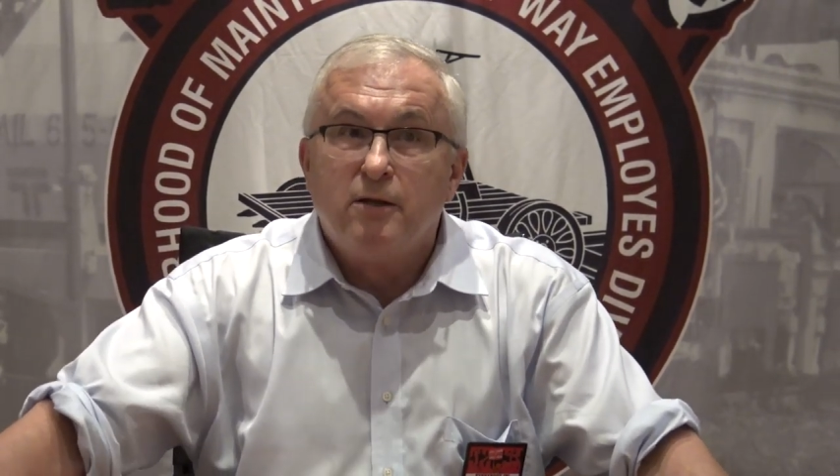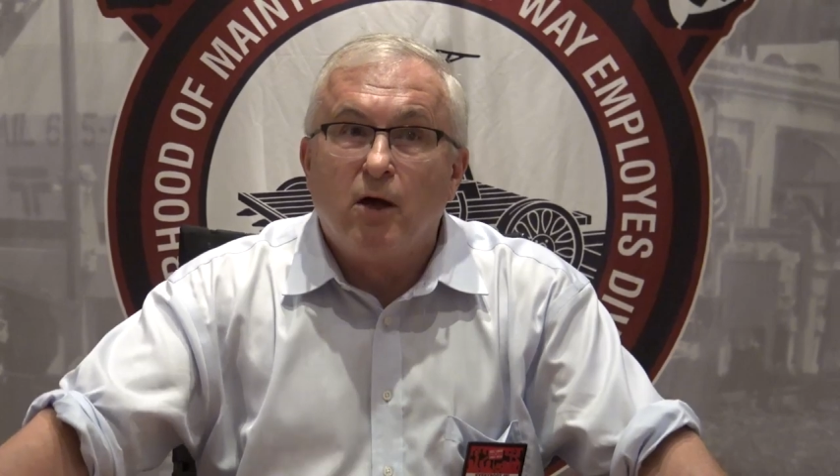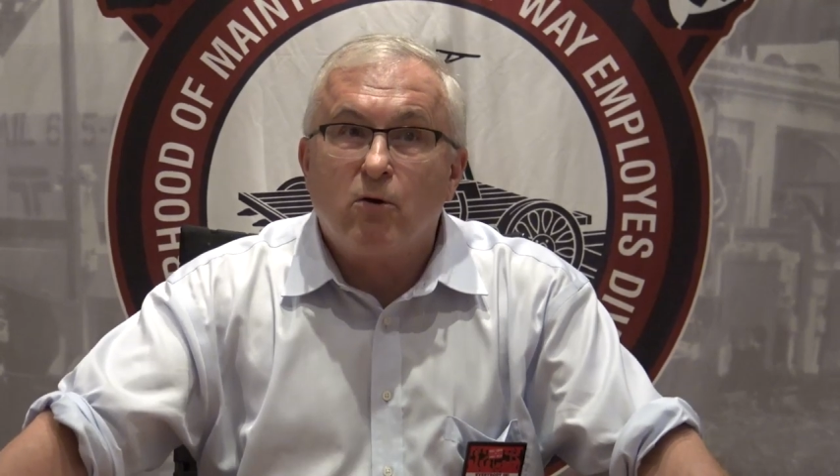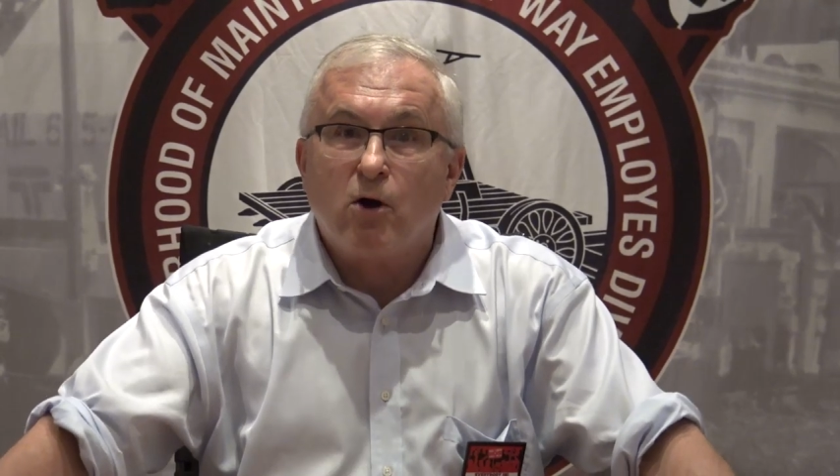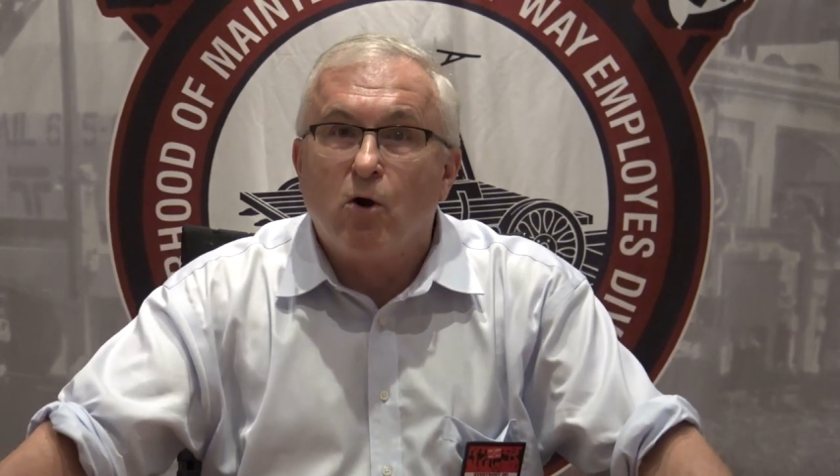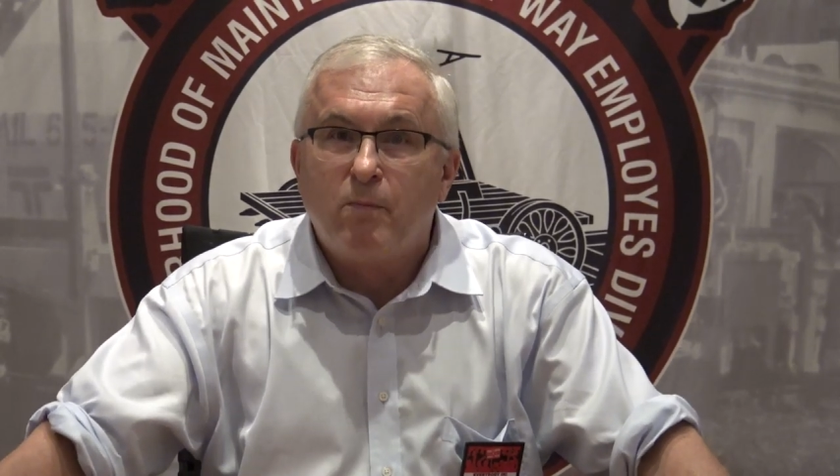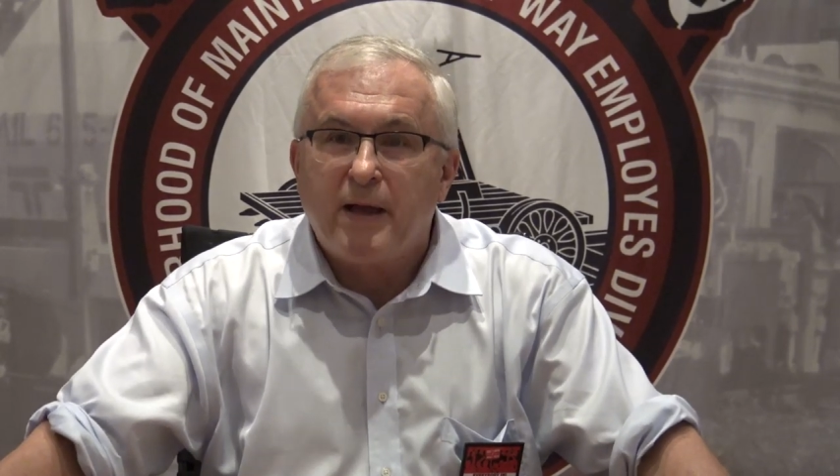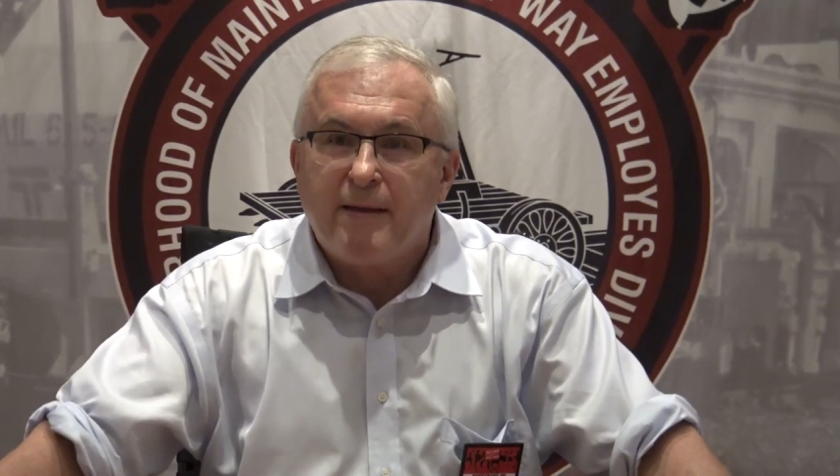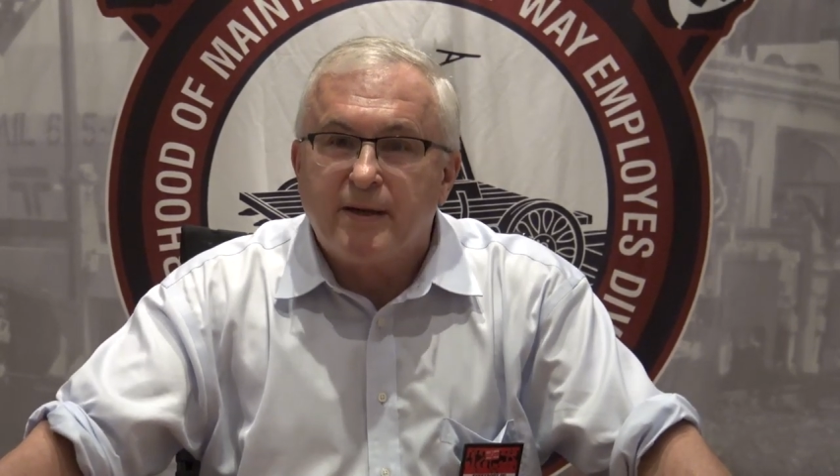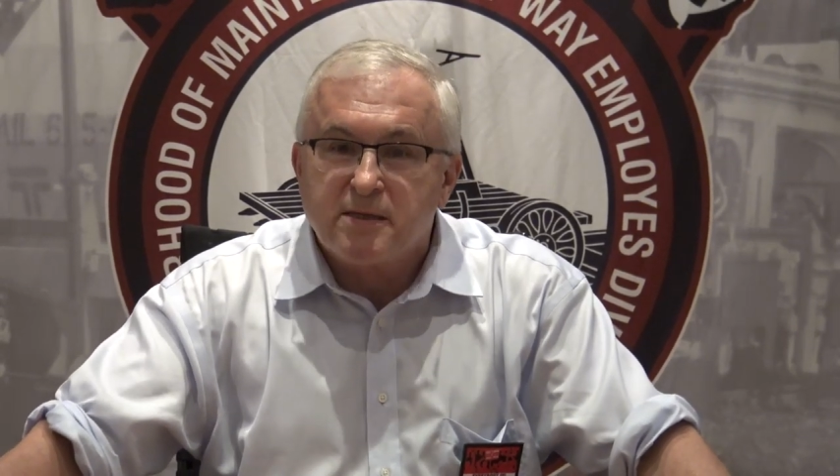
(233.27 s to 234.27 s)
no
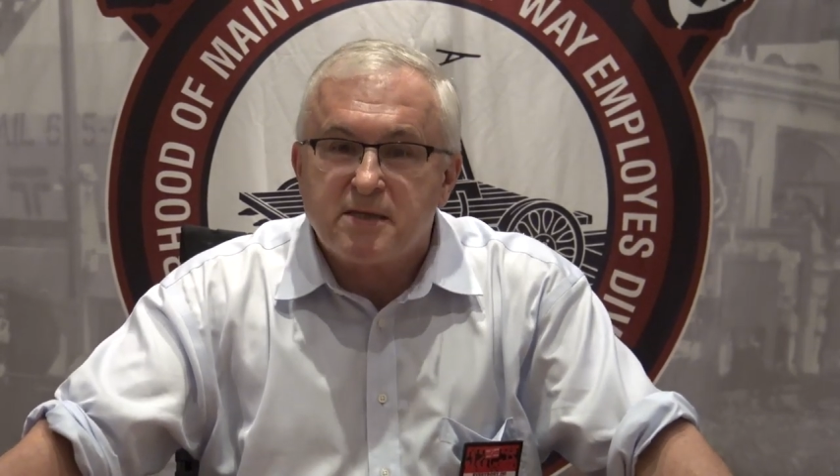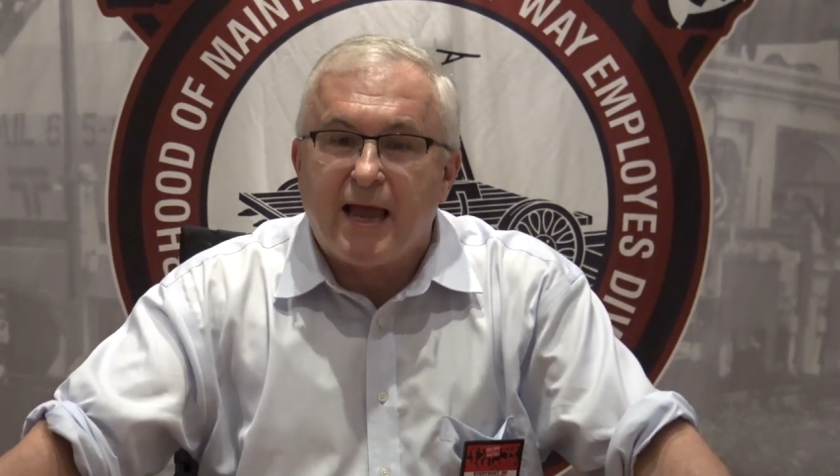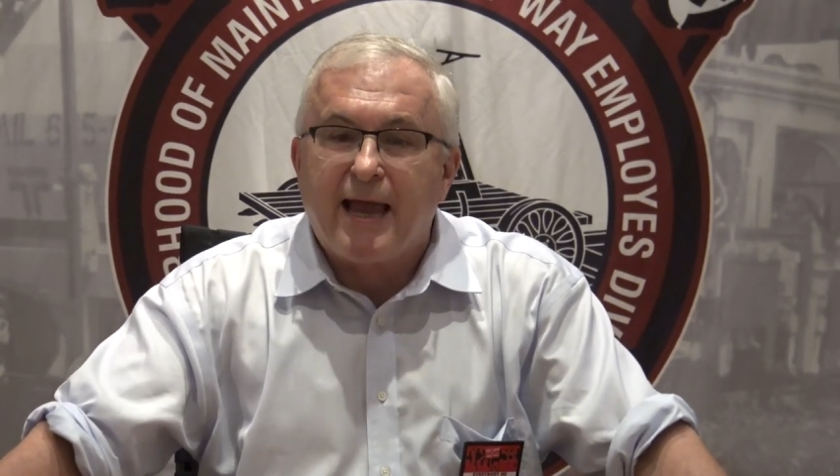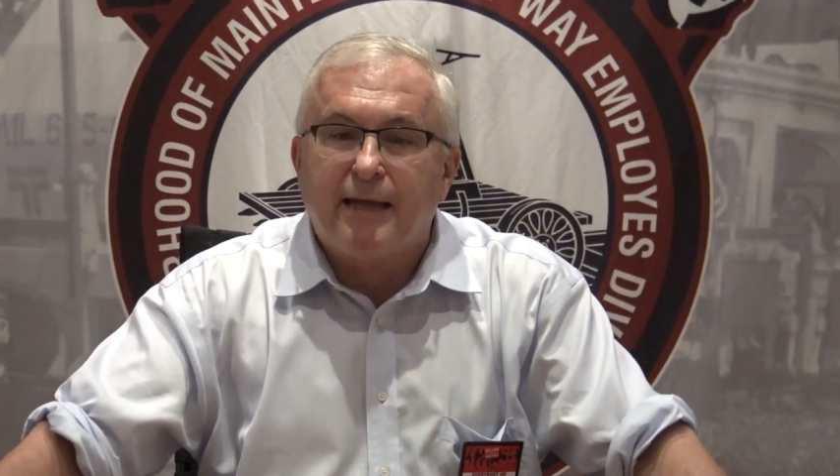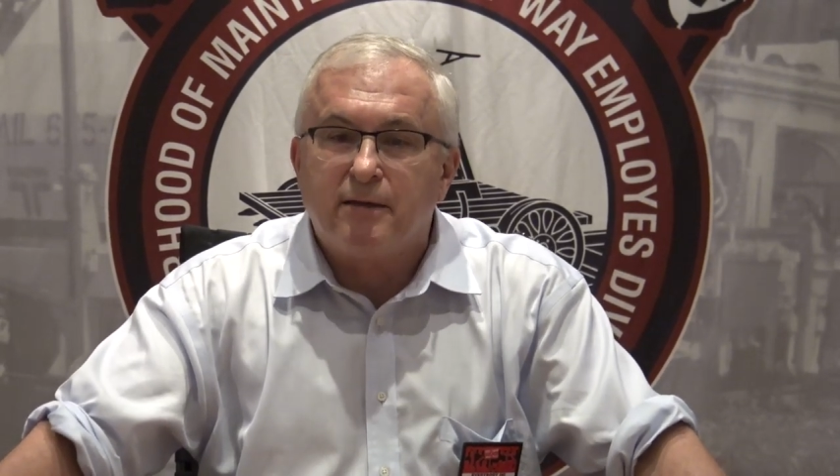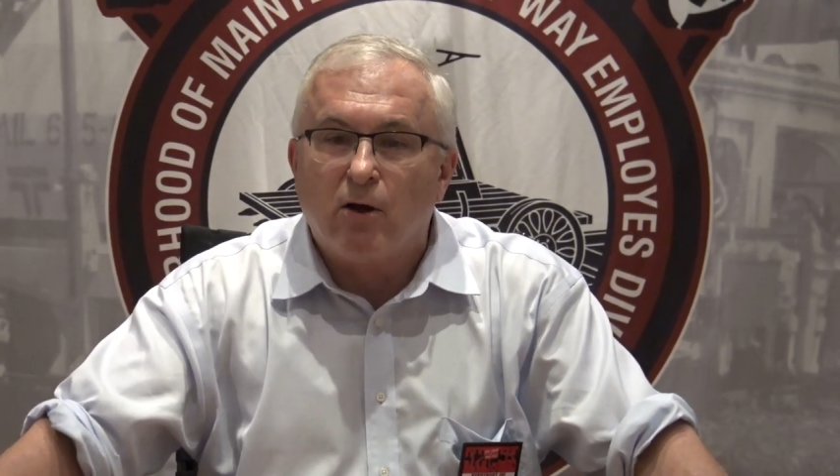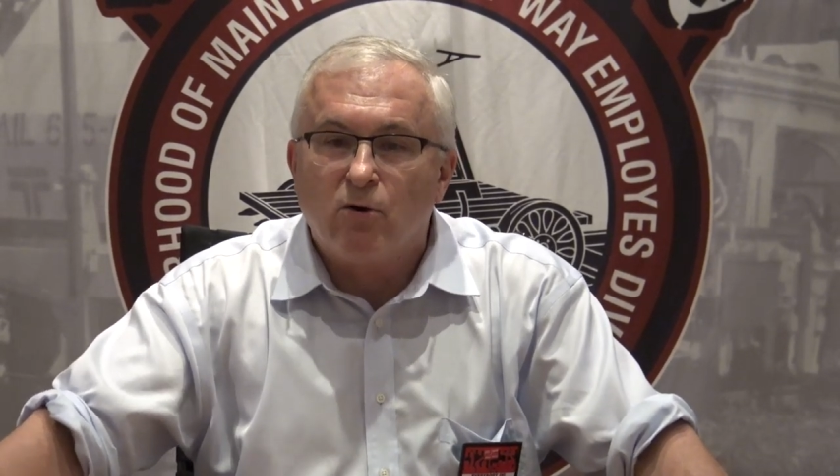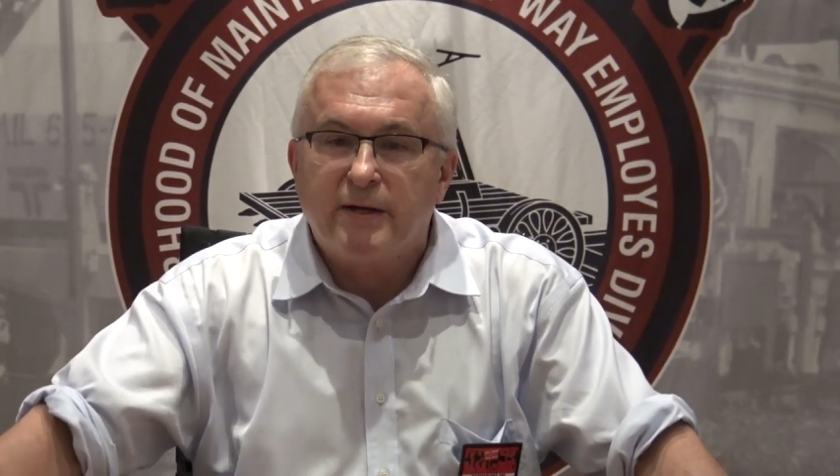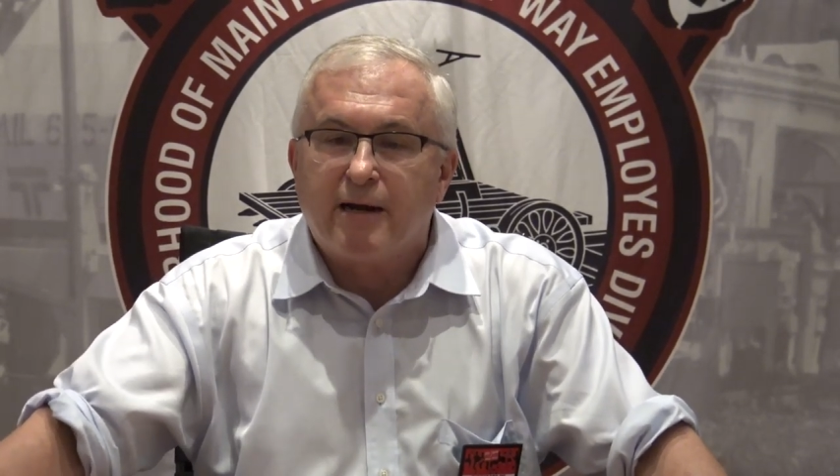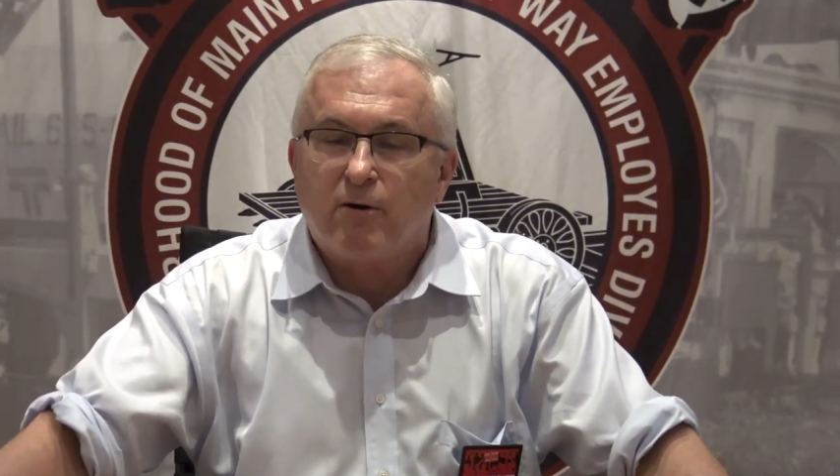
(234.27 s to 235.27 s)
co-payments, and
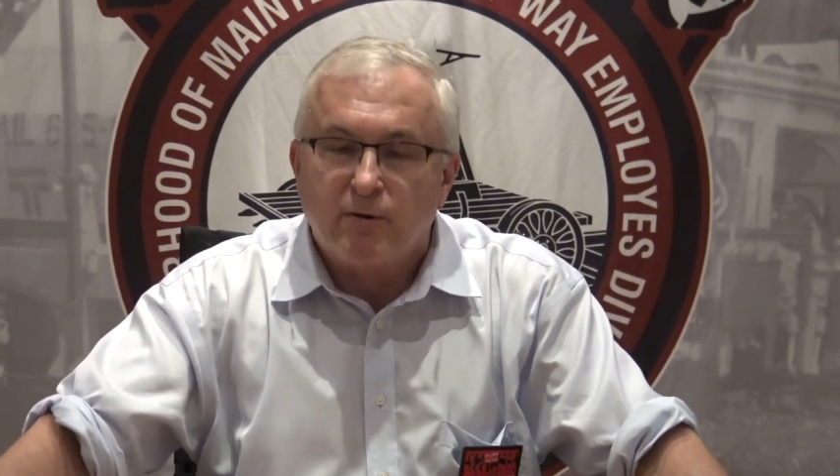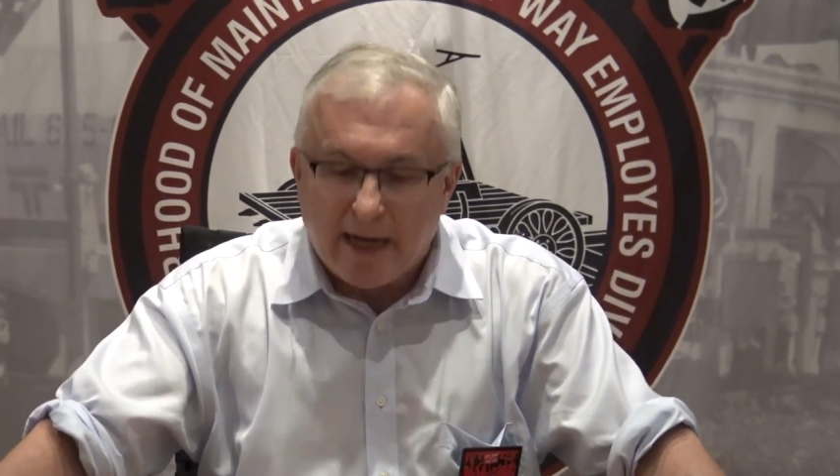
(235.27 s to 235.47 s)
no narrow